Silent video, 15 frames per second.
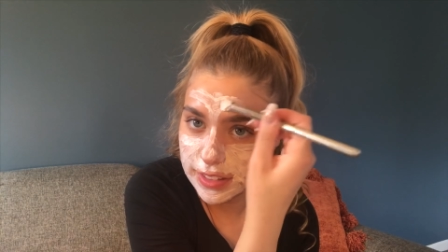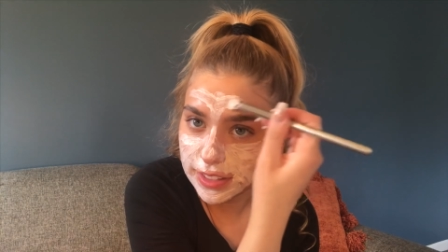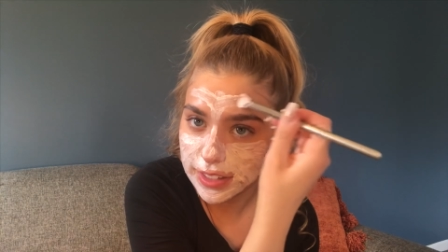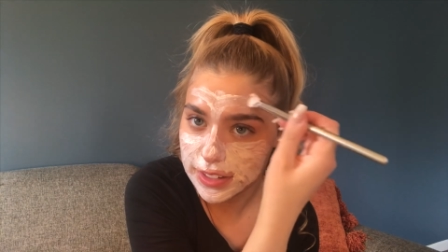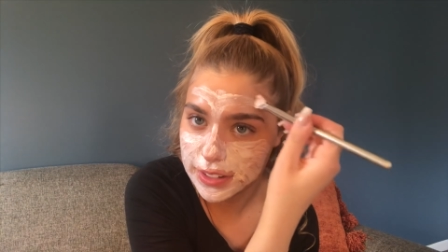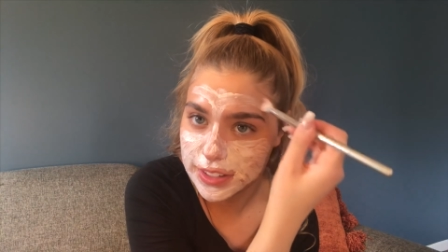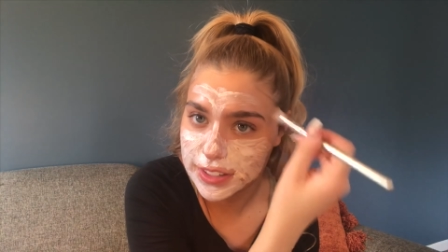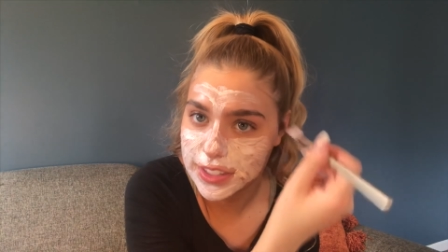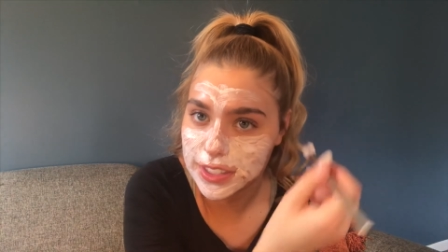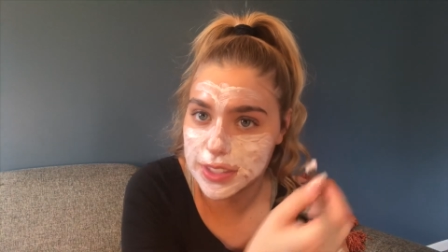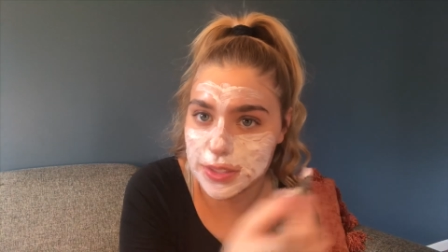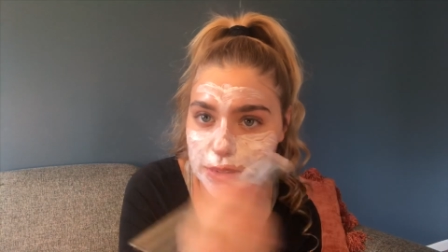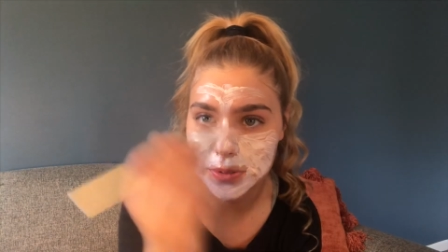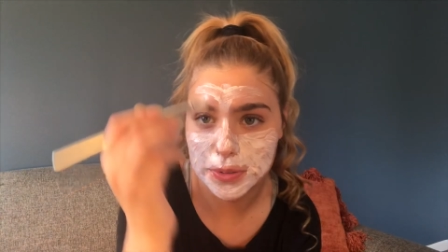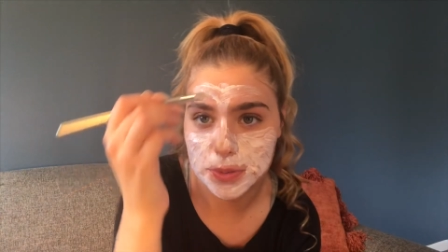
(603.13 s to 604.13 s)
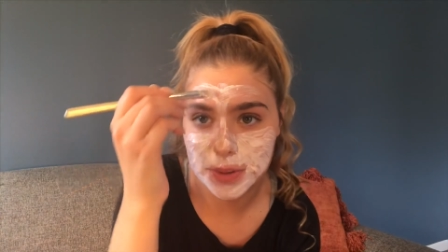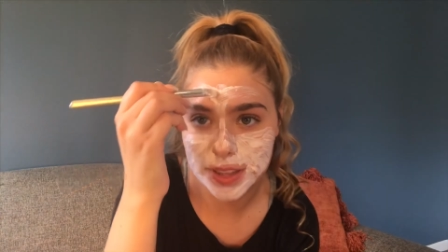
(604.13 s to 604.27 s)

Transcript: in a cute